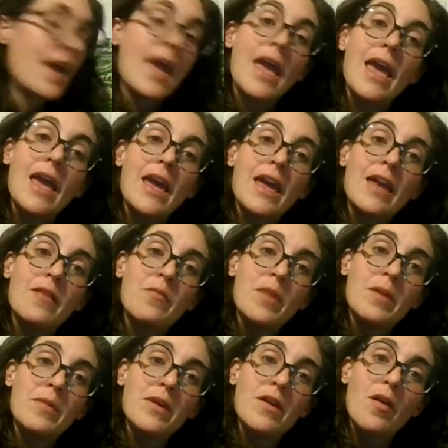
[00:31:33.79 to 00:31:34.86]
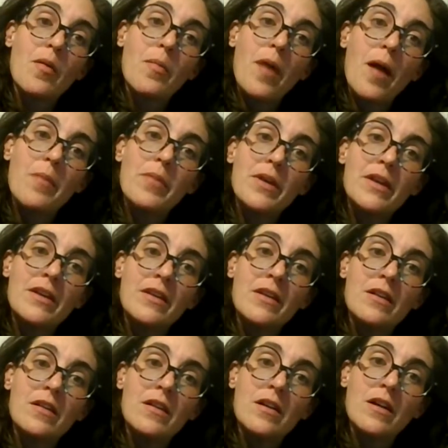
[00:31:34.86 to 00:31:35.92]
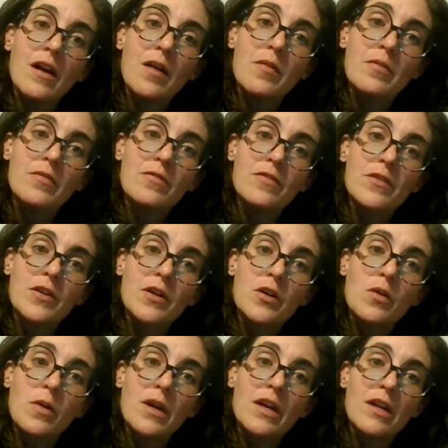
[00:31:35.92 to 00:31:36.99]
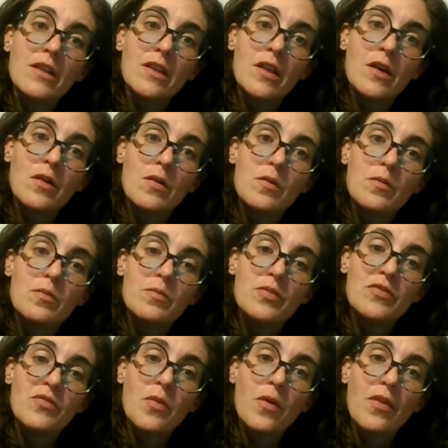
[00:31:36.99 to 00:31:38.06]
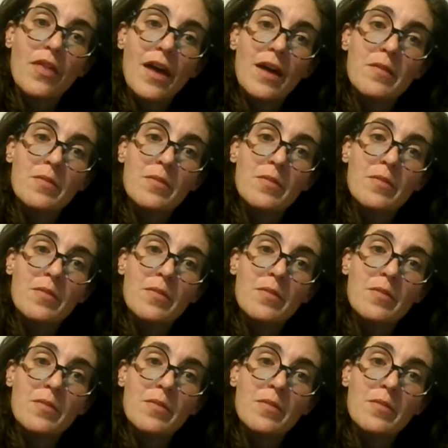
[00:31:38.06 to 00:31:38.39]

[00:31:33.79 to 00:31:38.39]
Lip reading: and maybe I'll pop in for a quick hello before that,